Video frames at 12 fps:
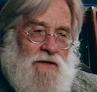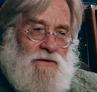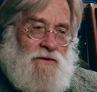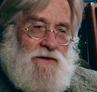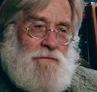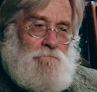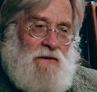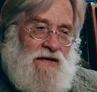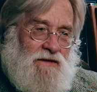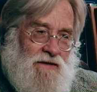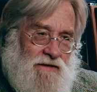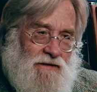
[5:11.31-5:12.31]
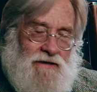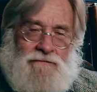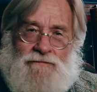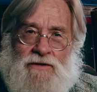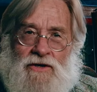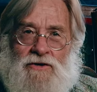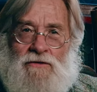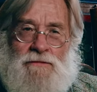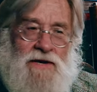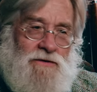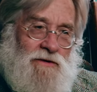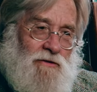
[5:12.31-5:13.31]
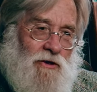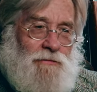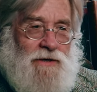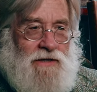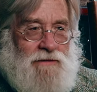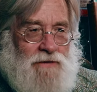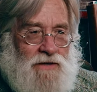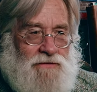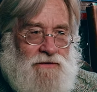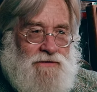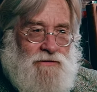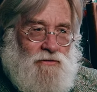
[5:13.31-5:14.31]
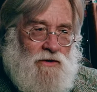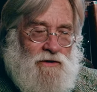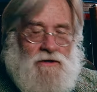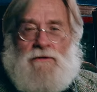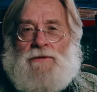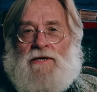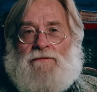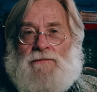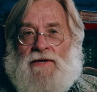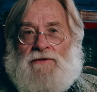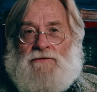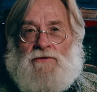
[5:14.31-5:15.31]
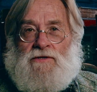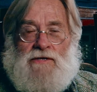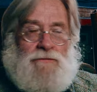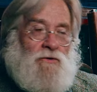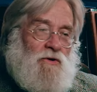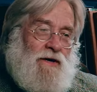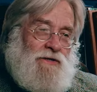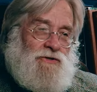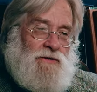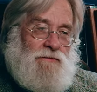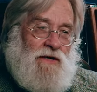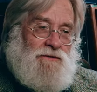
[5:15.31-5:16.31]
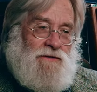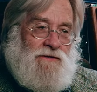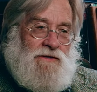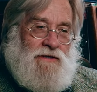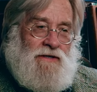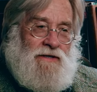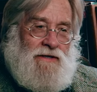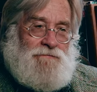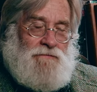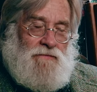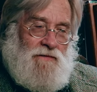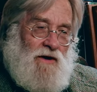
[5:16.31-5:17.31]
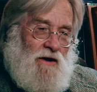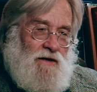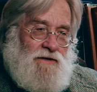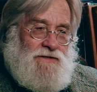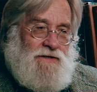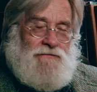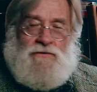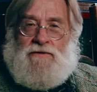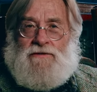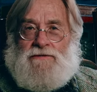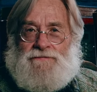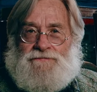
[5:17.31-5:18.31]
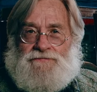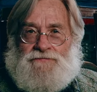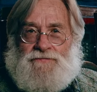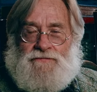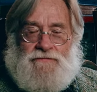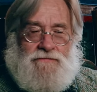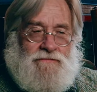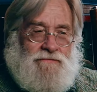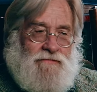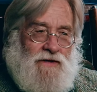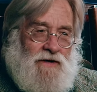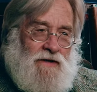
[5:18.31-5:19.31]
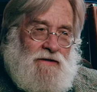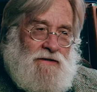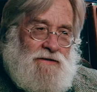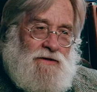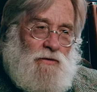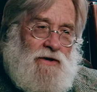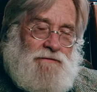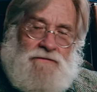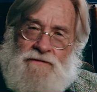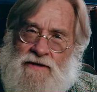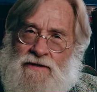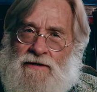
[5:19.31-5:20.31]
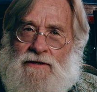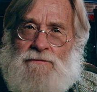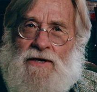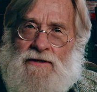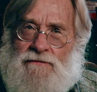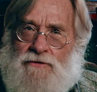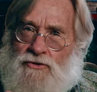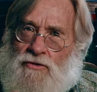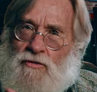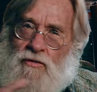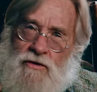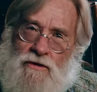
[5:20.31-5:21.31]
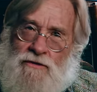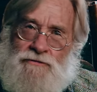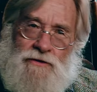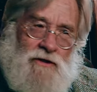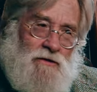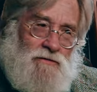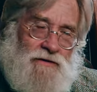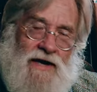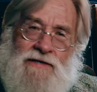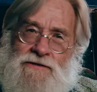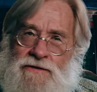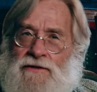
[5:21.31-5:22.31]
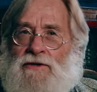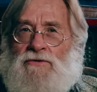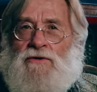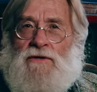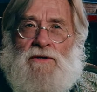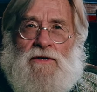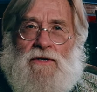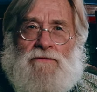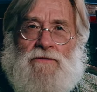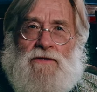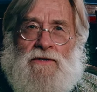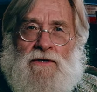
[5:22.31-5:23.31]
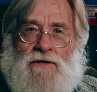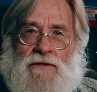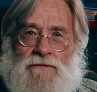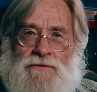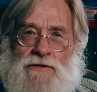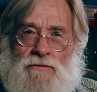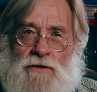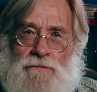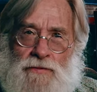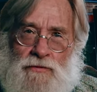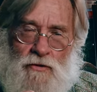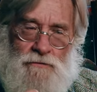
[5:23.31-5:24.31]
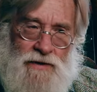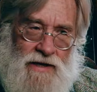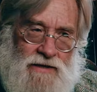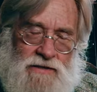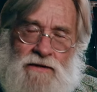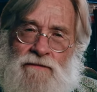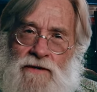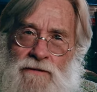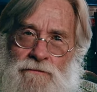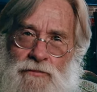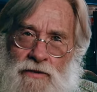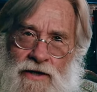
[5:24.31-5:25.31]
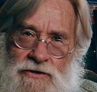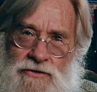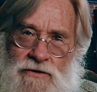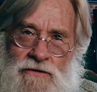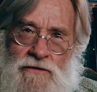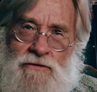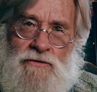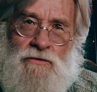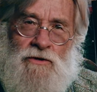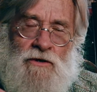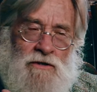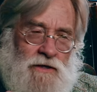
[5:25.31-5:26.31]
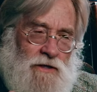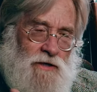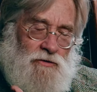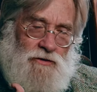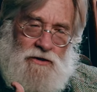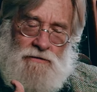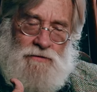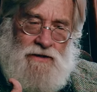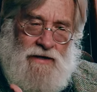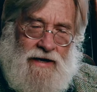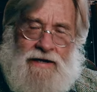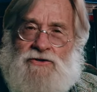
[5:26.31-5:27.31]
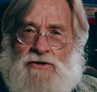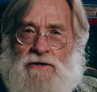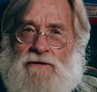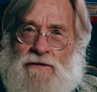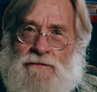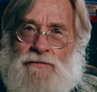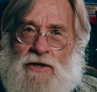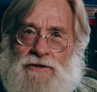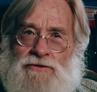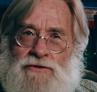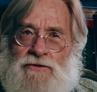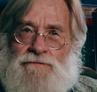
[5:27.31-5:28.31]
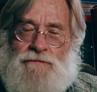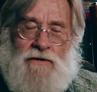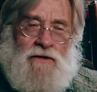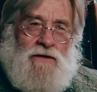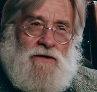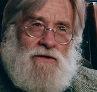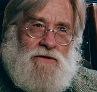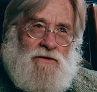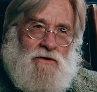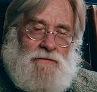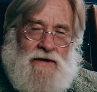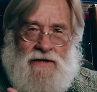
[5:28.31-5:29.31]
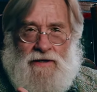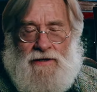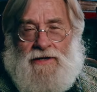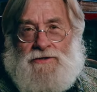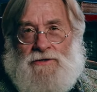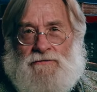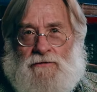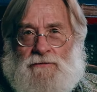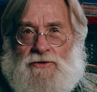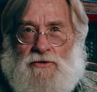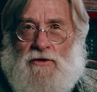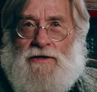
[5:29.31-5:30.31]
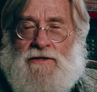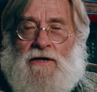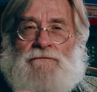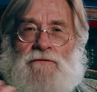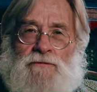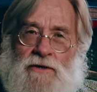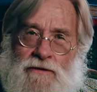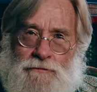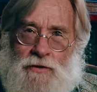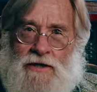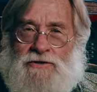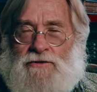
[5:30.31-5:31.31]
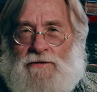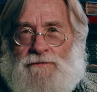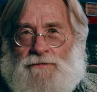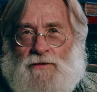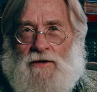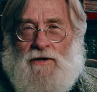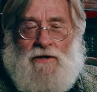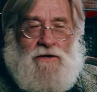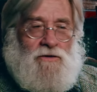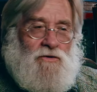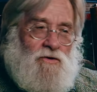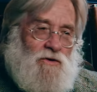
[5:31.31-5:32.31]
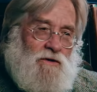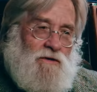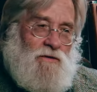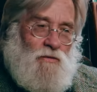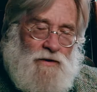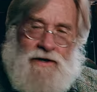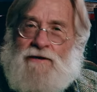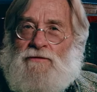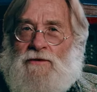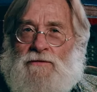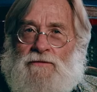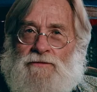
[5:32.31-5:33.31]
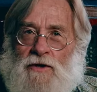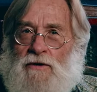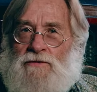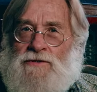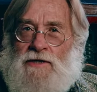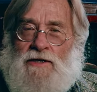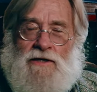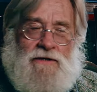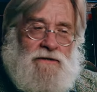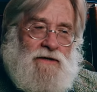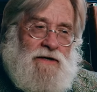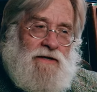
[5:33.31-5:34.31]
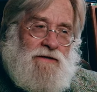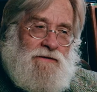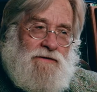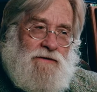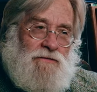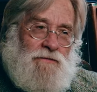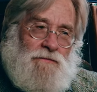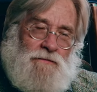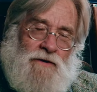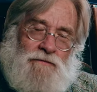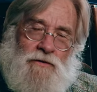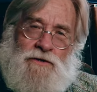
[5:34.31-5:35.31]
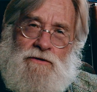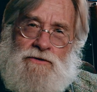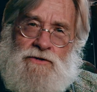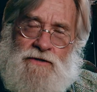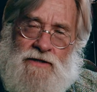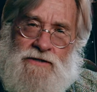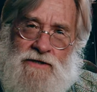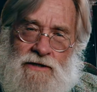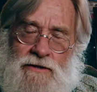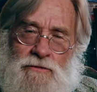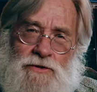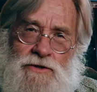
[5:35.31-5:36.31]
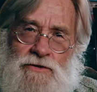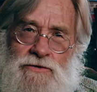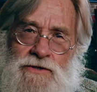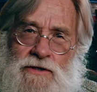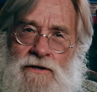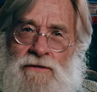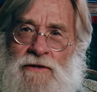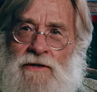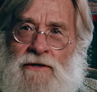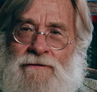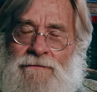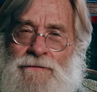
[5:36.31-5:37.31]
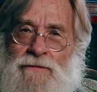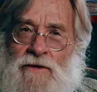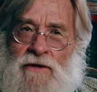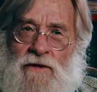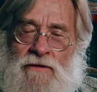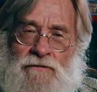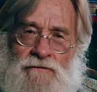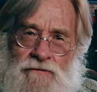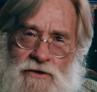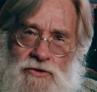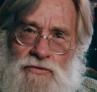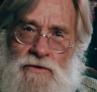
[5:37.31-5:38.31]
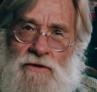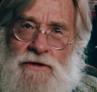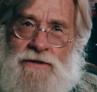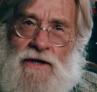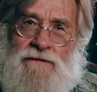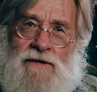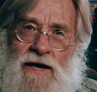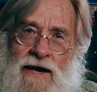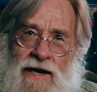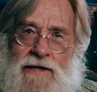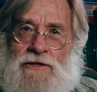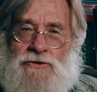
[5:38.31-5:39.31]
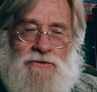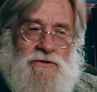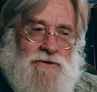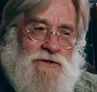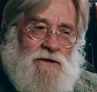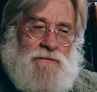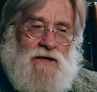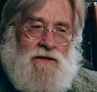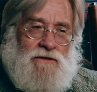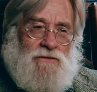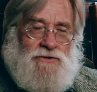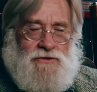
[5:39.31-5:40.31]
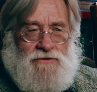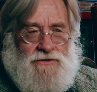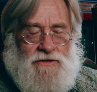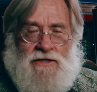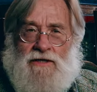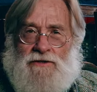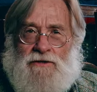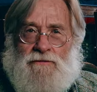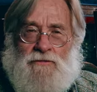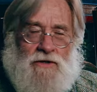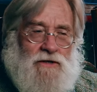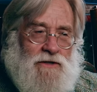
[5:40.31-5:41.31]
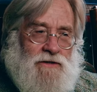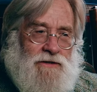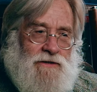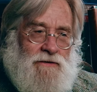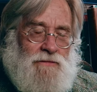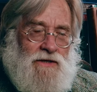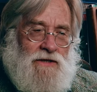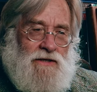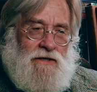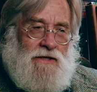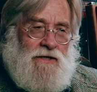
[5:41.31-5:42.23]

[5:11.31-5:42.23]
Well, the method, you know, method, oil painting methods and watercolor painting methods, for example, or etching methods, are different the way of thinking about the visual world, though, that's the unity of it. You know, so we were painting the impression. we were, we could be etching the impression, or making an etching from a drawing done from the impression, or whatever that goes on. And if we're to the extent that we're using the visual and not the actual as our model, which you'll see clear more clearly in a minute,